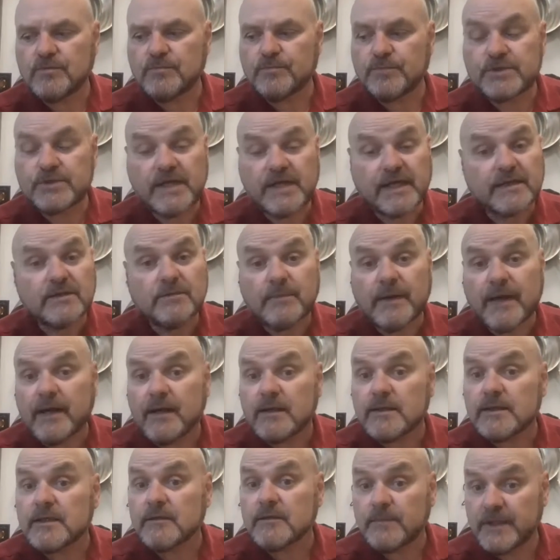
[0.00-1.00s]
protect the buyer a
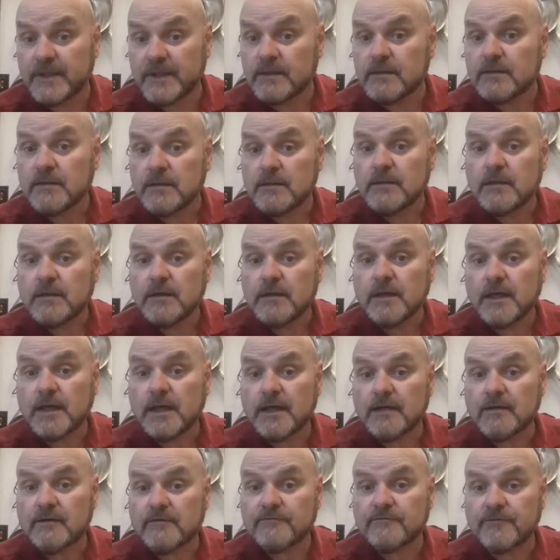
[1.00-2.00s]
little bit
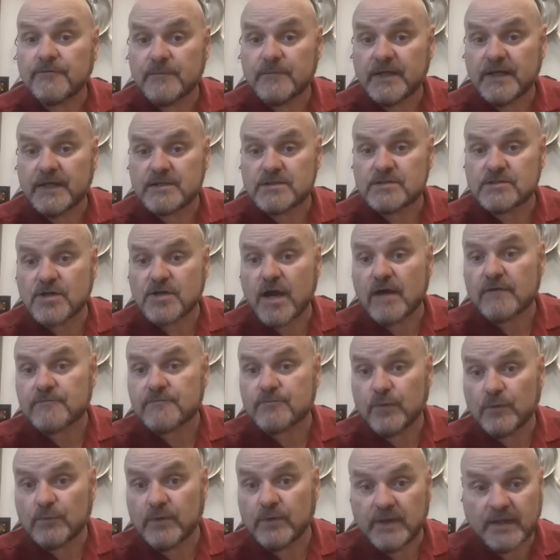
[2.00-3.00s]
from that
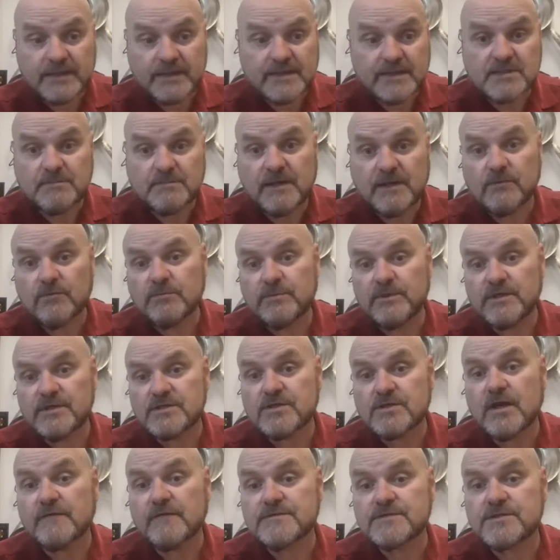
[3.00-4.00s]
what we anticipate will be a
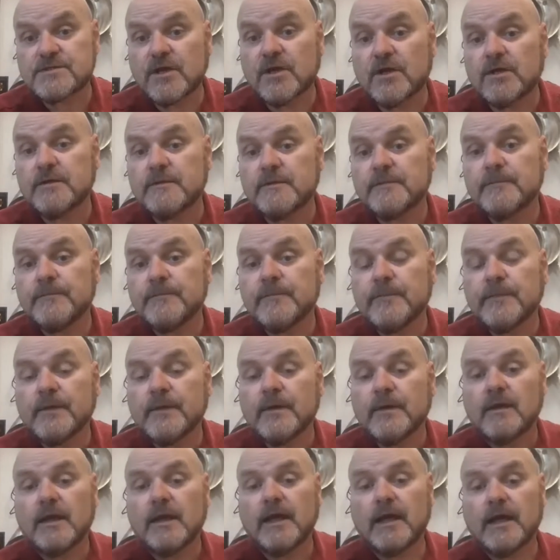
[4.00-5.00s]
soft start.
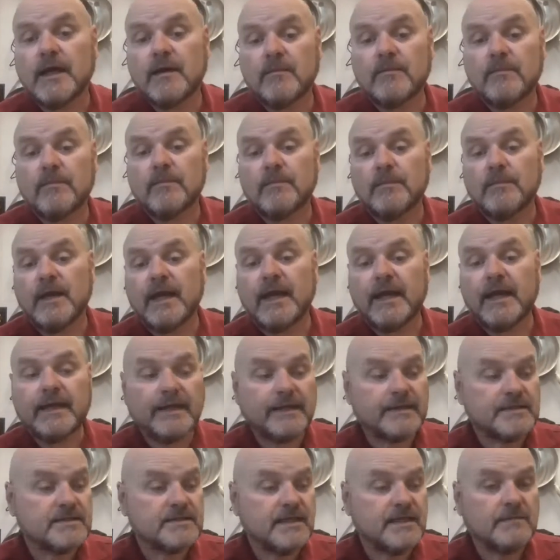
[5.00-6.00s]
And at
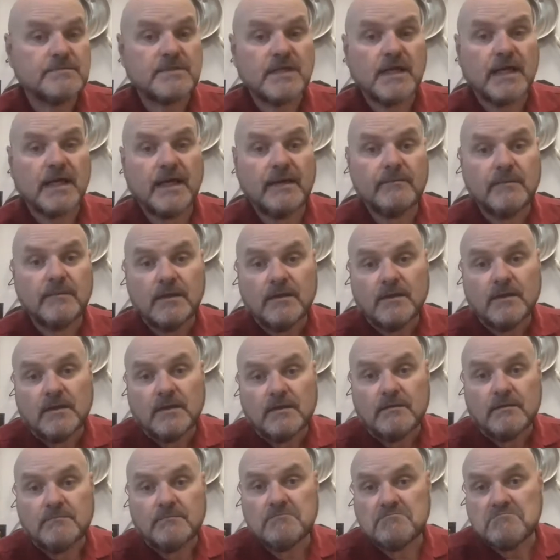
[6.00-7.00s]
the same time,
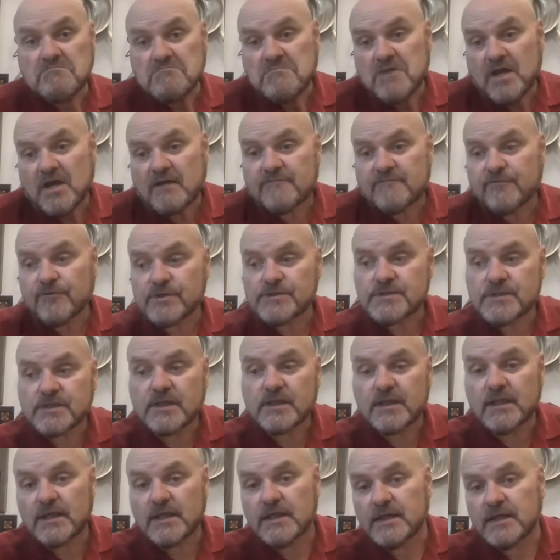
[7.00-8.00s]
not forcing
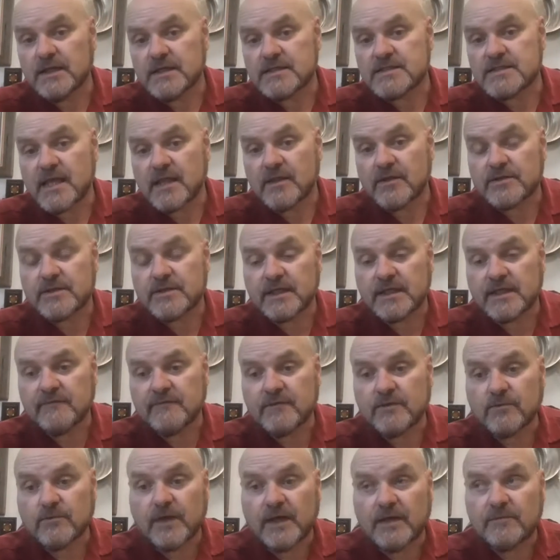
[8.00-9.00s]
the seller to give it
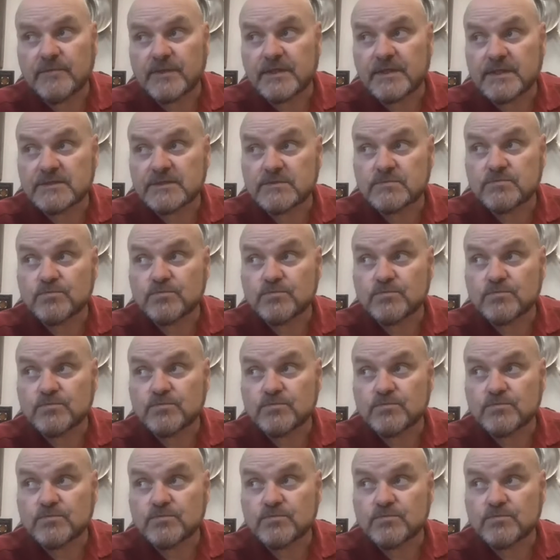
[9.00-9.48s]
away, because